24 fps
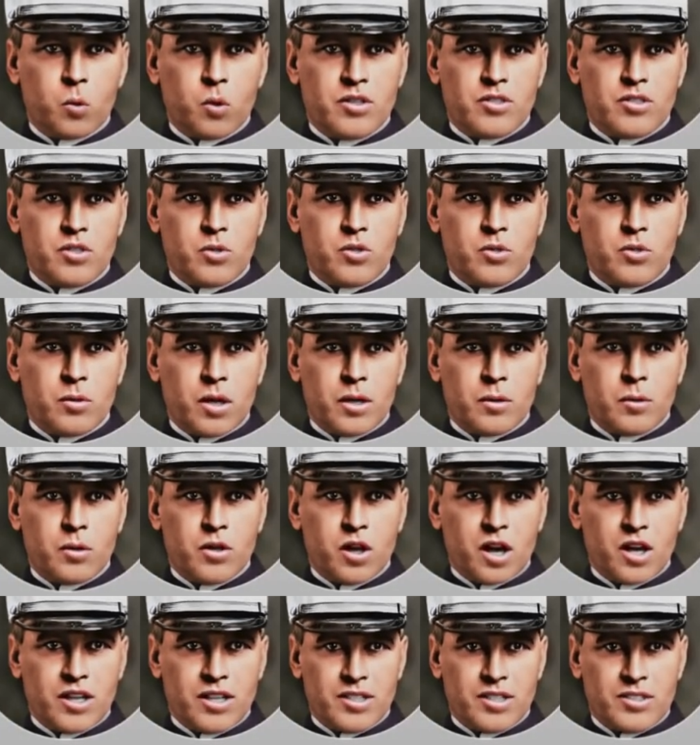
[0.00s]
One
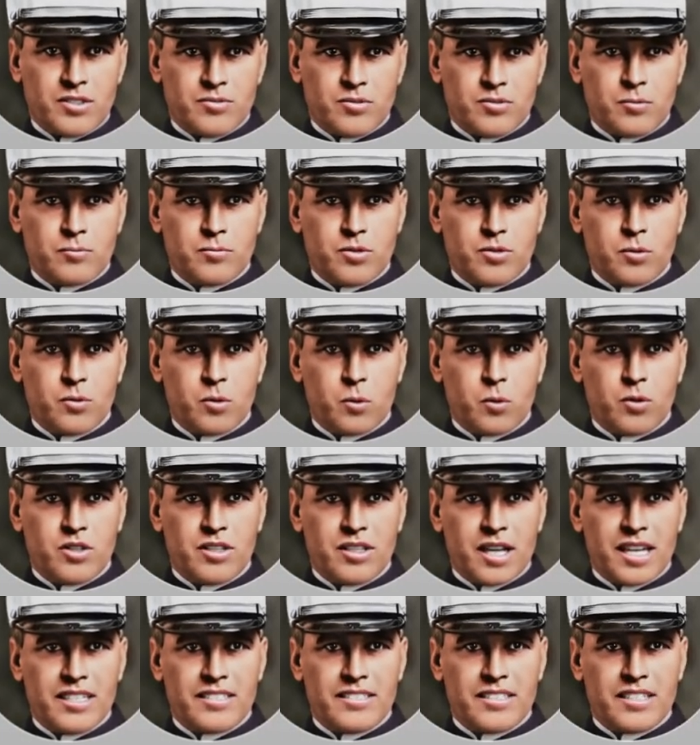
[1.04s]
newspaper article from
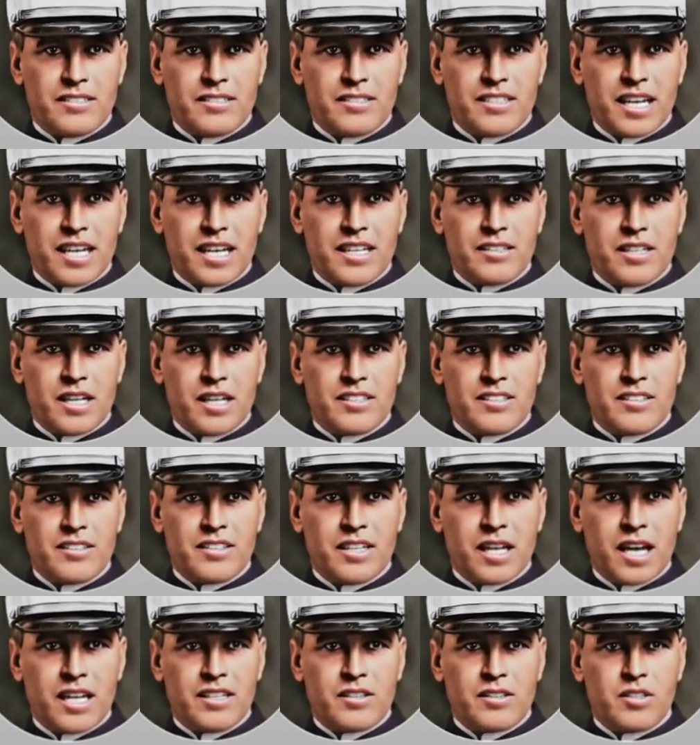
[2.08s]
February 1910 has
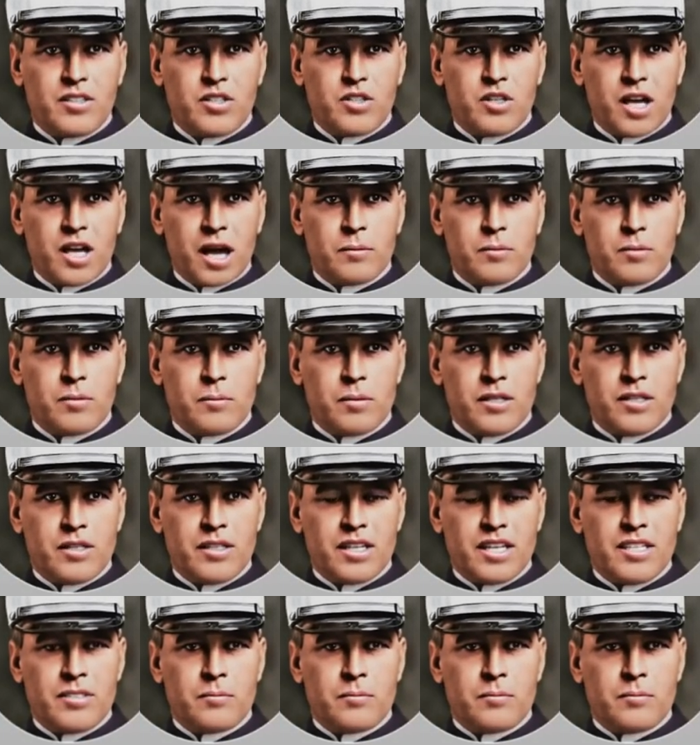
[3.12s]
a title describing me